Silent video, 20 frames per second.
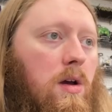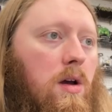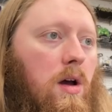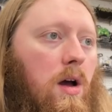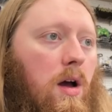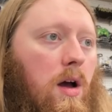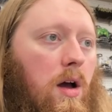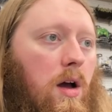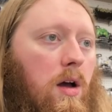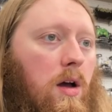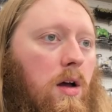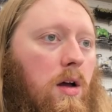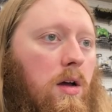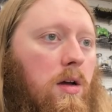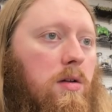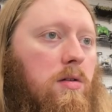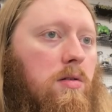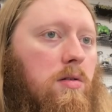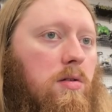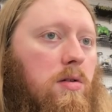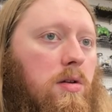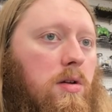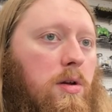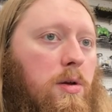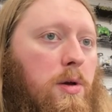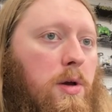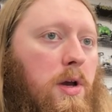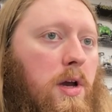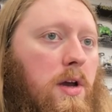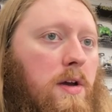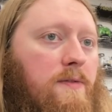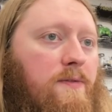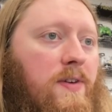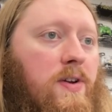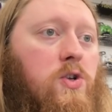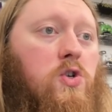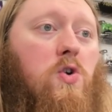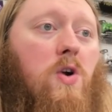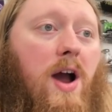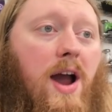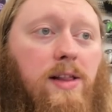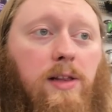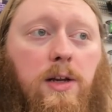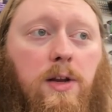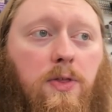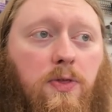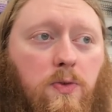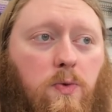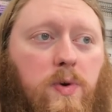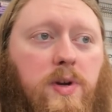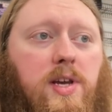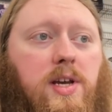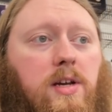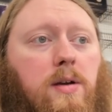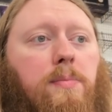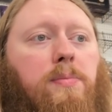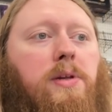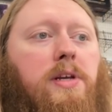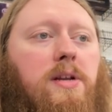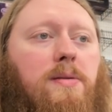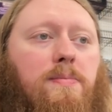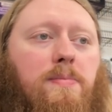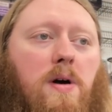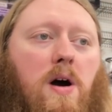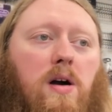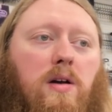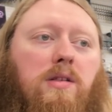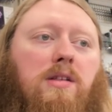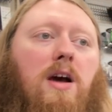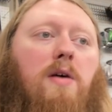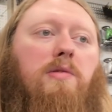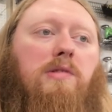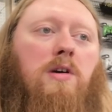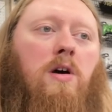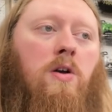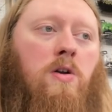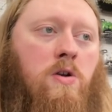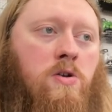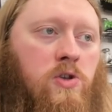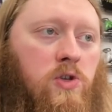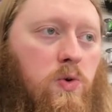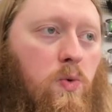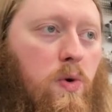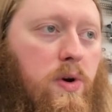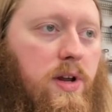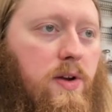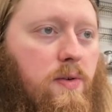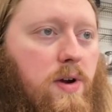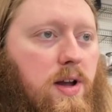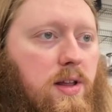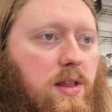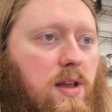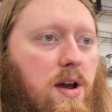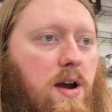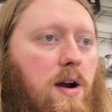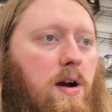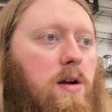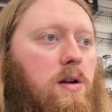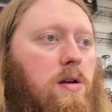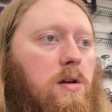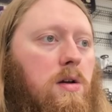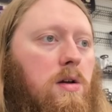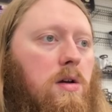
Uh, Adventure Island three complete in box, that was one hundred twenty right there.